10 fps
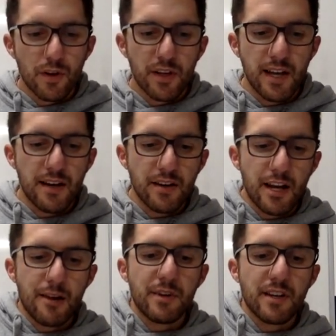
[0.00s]
count
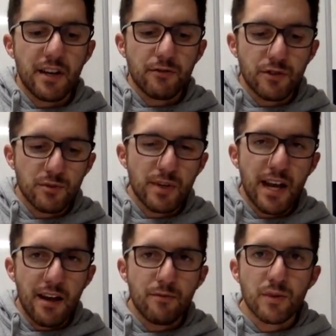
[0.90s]
how many countries we
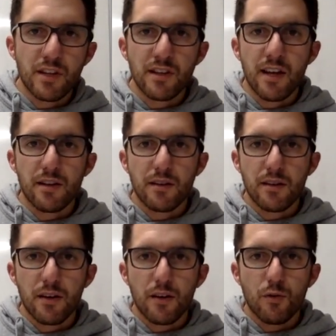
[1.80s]
have within that
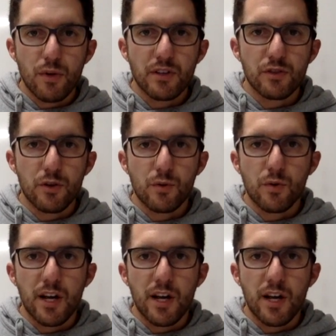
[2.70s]
green circle.